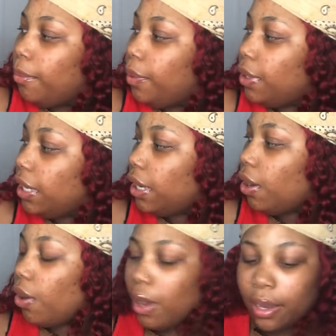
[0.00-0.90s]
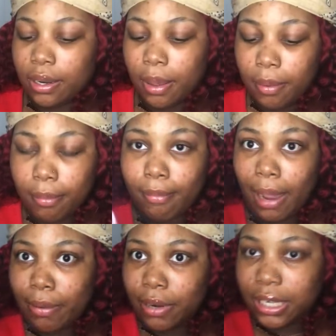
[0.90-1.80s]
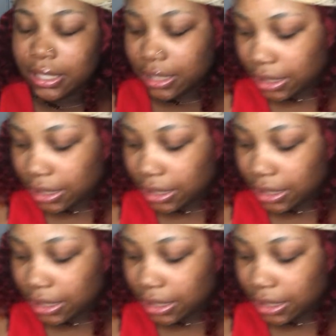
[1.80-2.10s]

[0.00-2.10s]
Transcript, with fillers: put it on my wrist